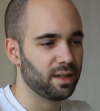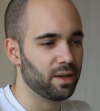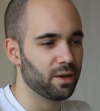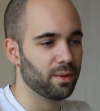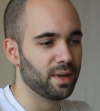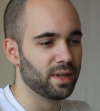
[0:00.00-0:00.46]

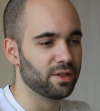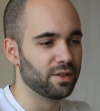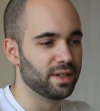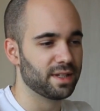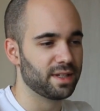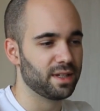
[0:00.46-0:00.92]
here as you
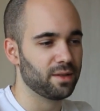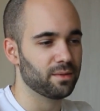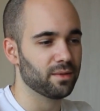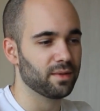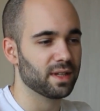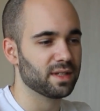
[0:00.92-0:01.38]
can see
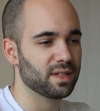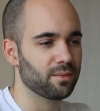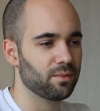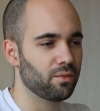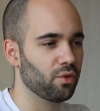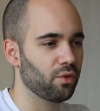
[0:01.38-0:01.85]
we've got
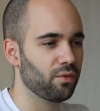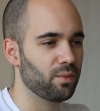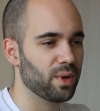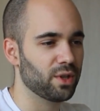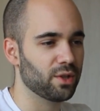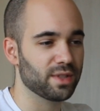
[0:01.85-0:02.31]
some roof
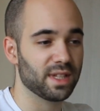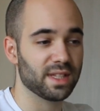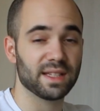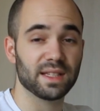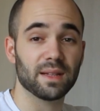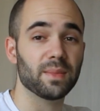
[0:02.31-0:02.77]
windows
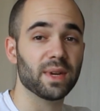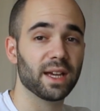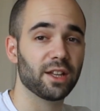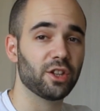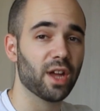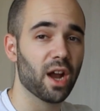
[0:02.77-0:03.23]
this is the
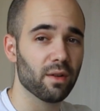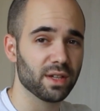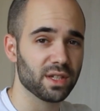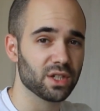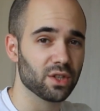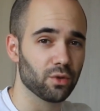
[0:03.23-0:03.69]
big
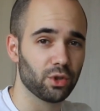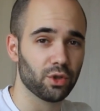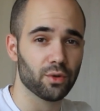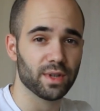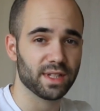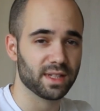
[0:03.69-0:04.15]
terrace so
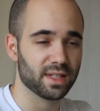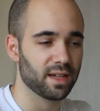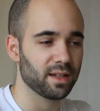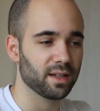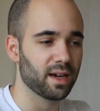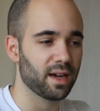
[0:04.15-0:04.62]
tourists
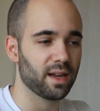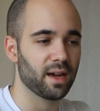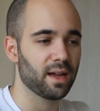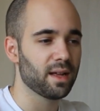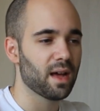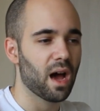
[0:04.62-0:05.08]
can kind
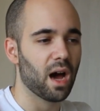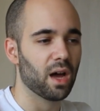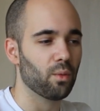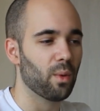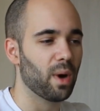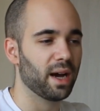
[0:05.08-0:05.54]
of
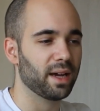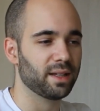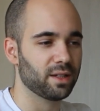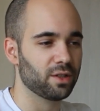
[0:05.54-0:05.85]
unwind